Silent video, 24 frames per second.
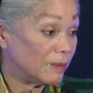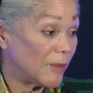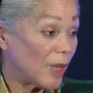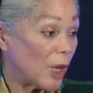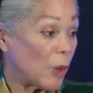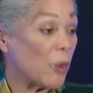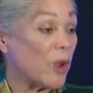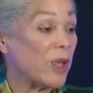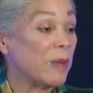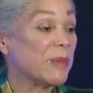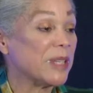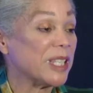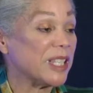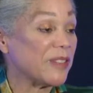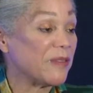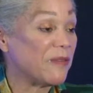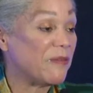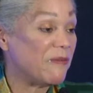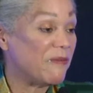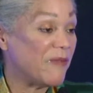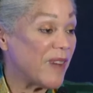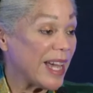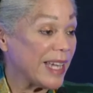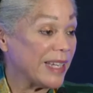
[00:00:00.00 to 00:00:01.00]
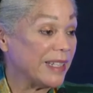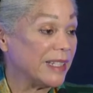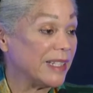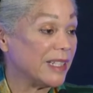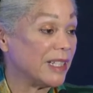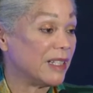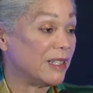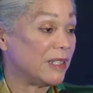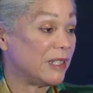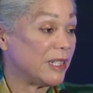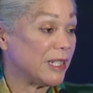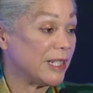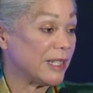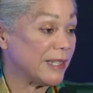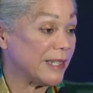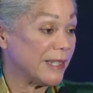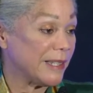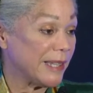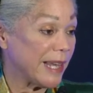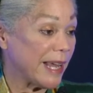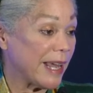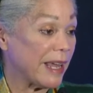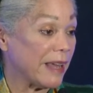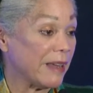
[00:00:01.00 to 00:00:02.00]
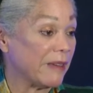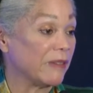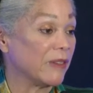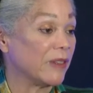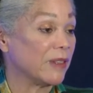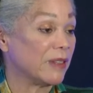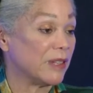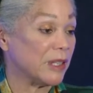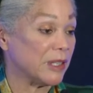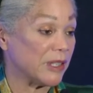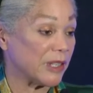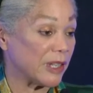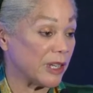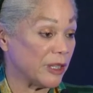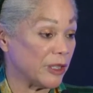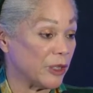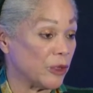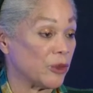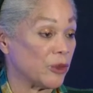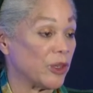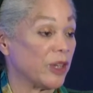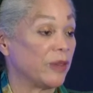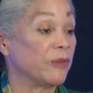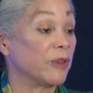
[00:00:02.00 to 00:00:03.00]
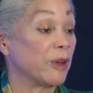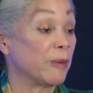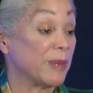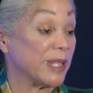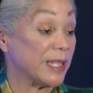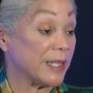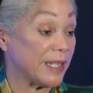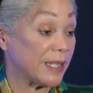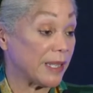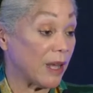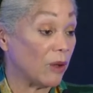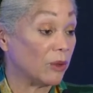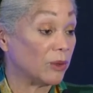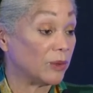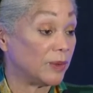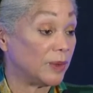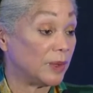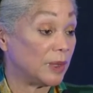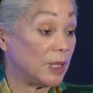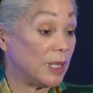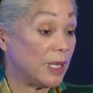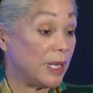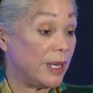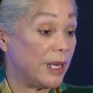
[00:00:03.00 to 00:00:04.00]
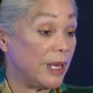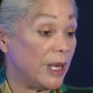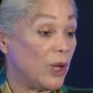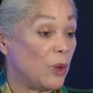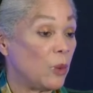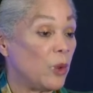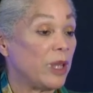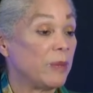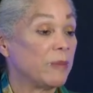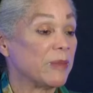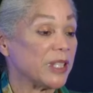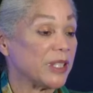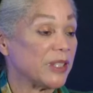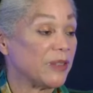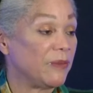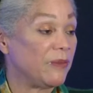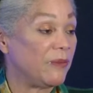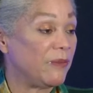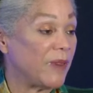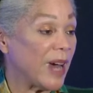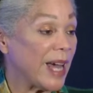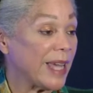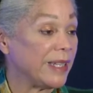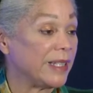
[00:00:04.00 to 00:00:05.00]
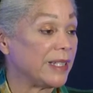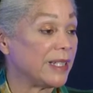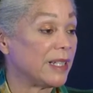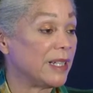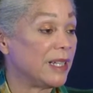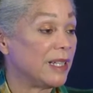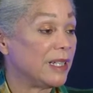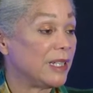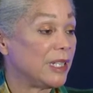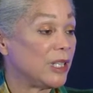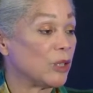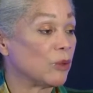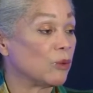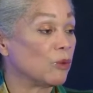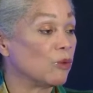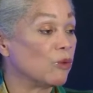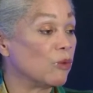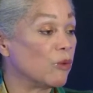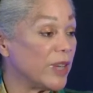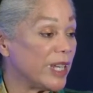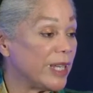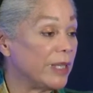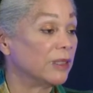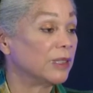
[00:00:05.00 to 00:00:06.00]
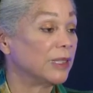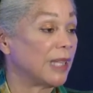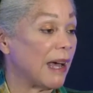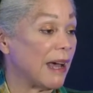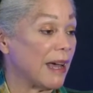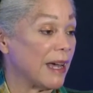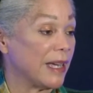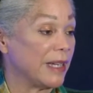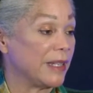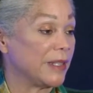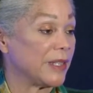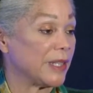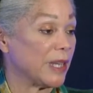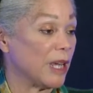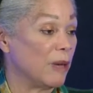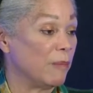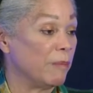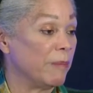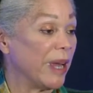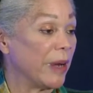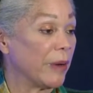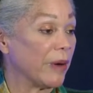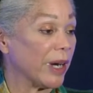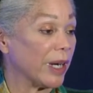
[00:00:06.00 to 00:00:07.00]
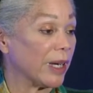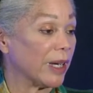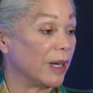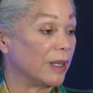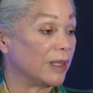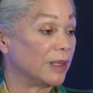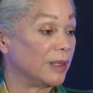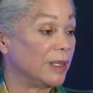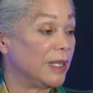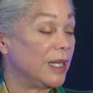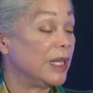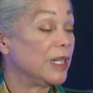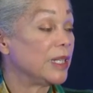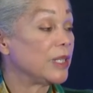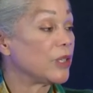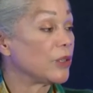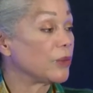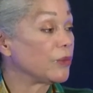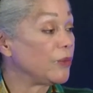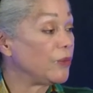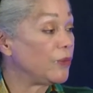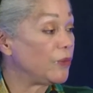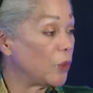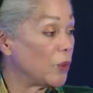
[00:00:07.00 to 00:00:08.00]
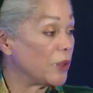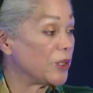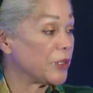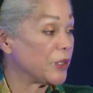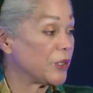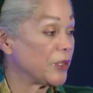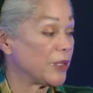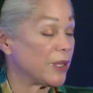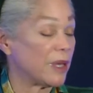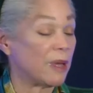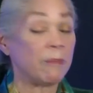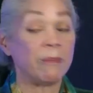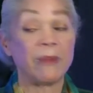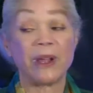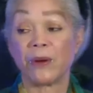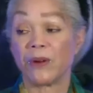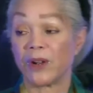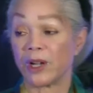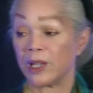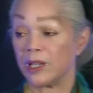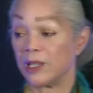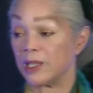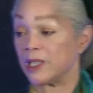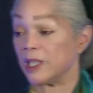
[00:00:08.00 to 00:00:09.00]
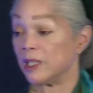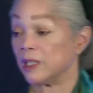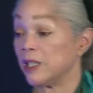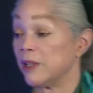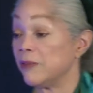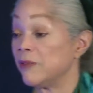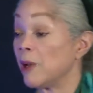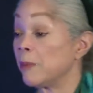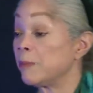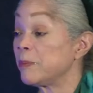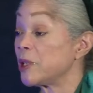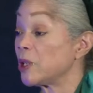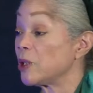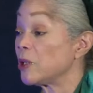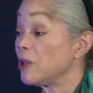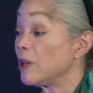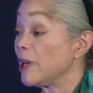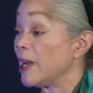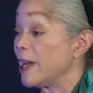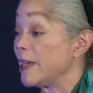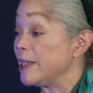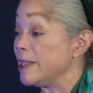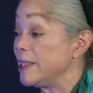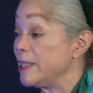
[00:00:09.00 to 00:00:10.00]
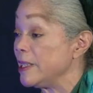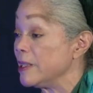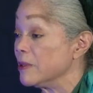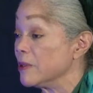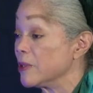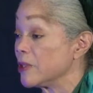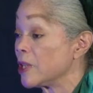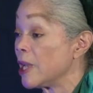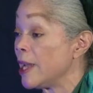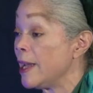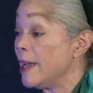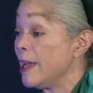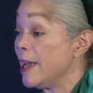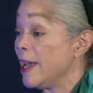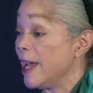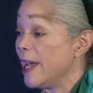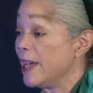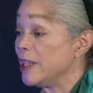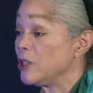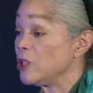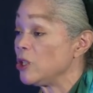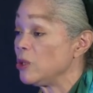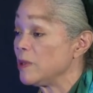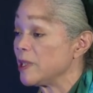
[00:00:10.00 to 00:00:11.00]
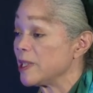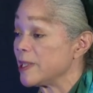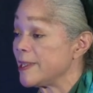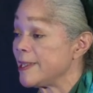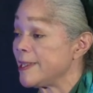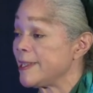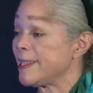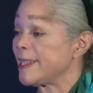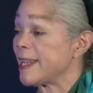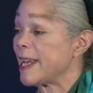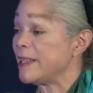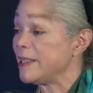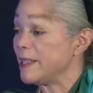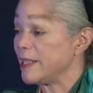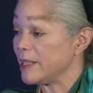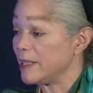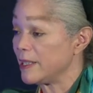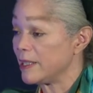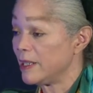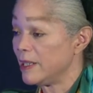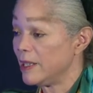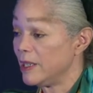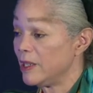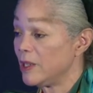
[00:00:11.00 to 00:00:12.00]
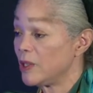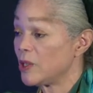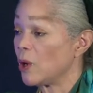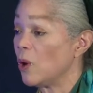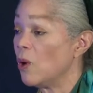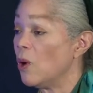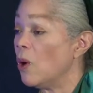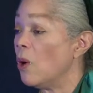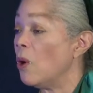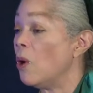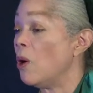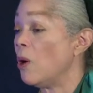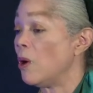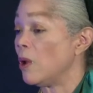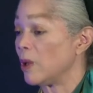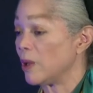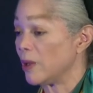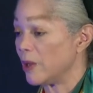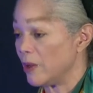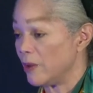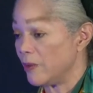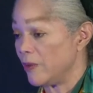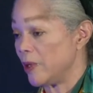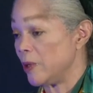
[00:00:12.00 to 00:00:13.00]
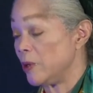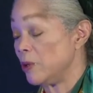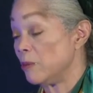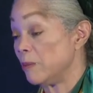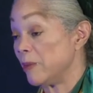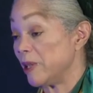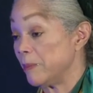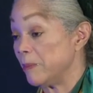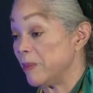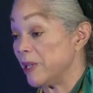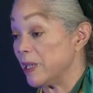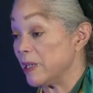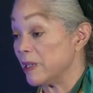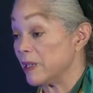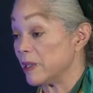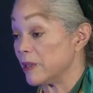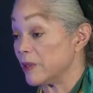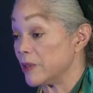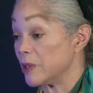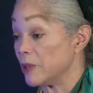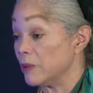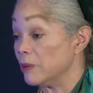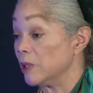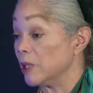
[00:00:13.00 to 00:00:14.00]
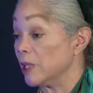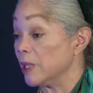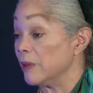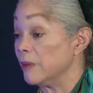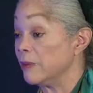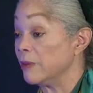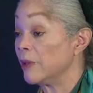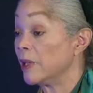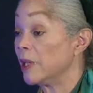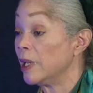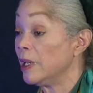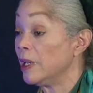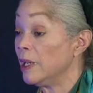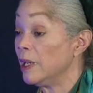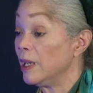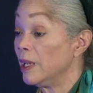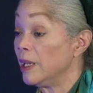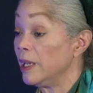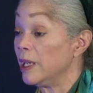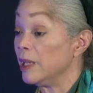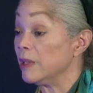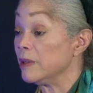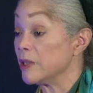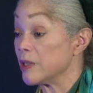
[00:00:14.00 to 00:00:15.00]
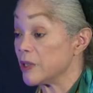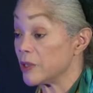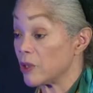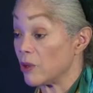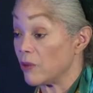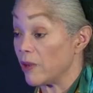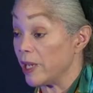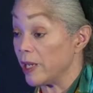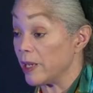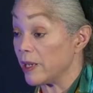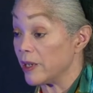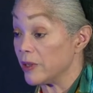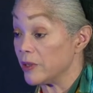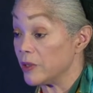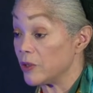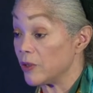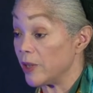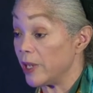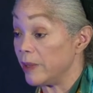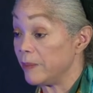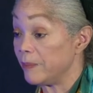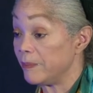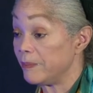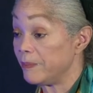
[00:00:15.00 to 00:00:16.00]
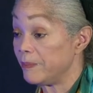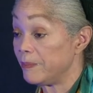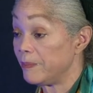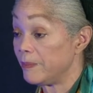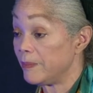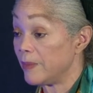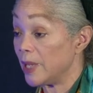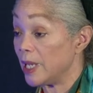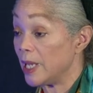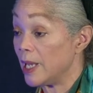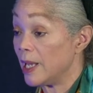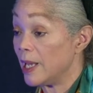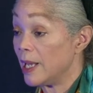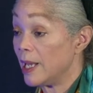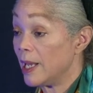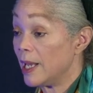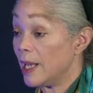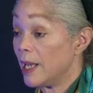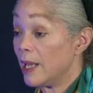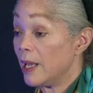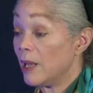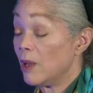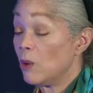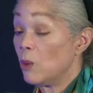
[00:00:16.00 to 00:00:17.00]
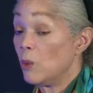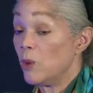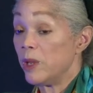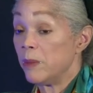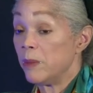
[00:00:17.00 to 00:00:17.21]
We must fight to save this country from itself. We must fight to realize America, to force America to live up to her ideals, and to extend it to all of the human beings who live in this great country. We